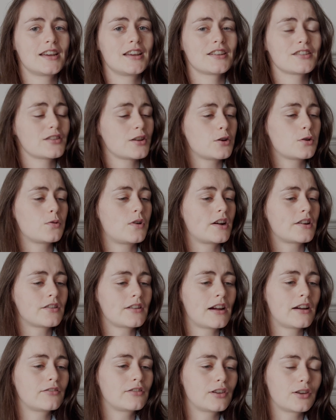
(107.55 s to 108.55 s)
So I
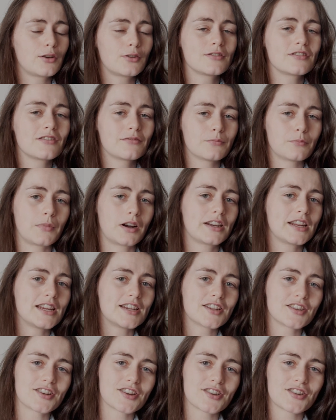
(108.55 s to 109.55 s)
don't have loads of money
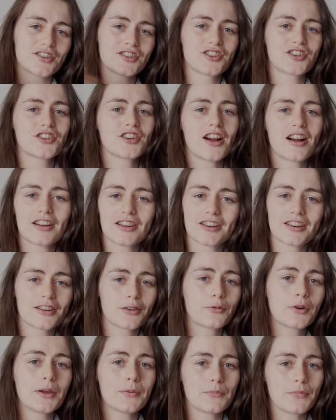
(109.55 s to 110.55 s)
to just chuck at
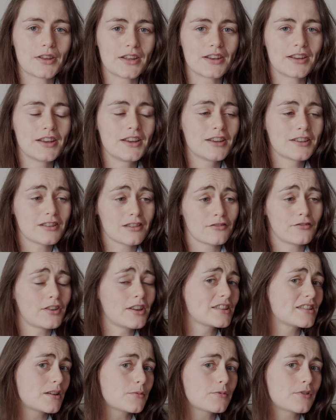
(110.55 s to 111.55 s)
equipment. So the
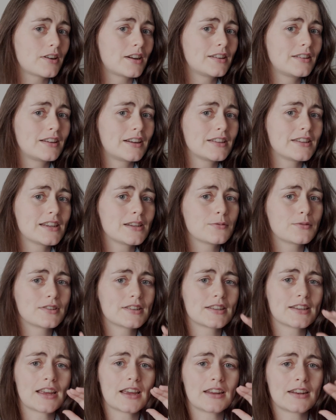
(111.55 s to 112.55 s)
first upgrade that I did was
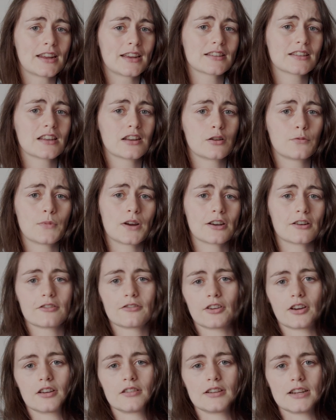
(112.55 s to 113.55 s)
to get an external
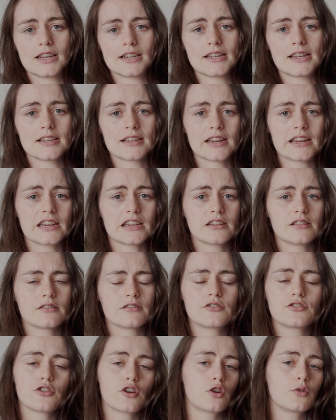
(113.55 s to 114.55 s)
microphone. It is a
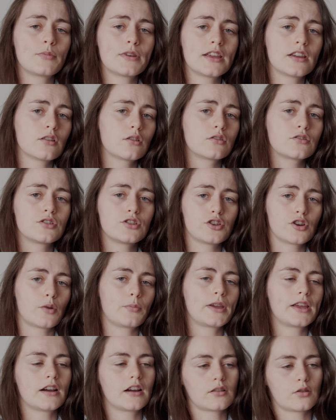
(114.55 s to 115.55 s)
Joby or
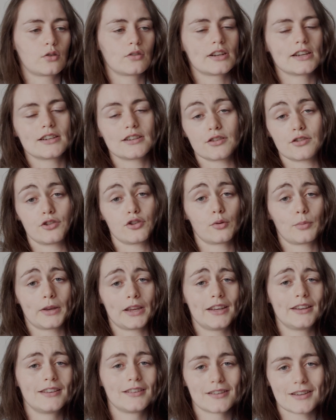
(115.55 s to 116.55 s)
Jobby, I call it
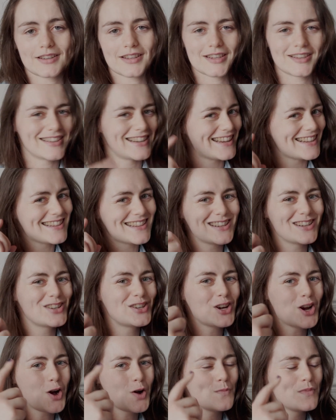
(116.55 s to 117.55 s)
Jobby because it does the
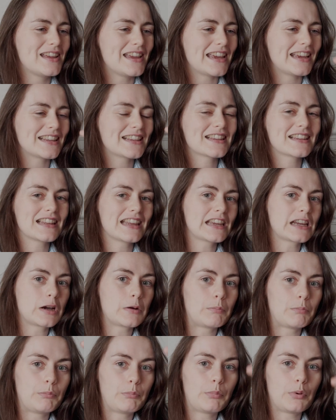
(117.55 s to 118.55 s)
job. It's like
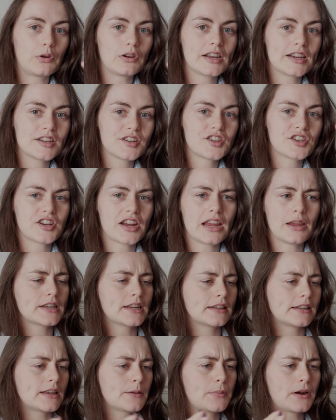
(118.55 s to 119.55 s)
a bullet shape,
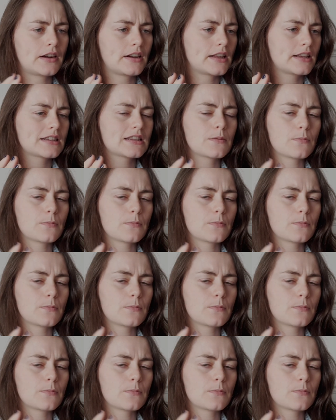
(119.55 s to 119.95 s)
and apparently that's the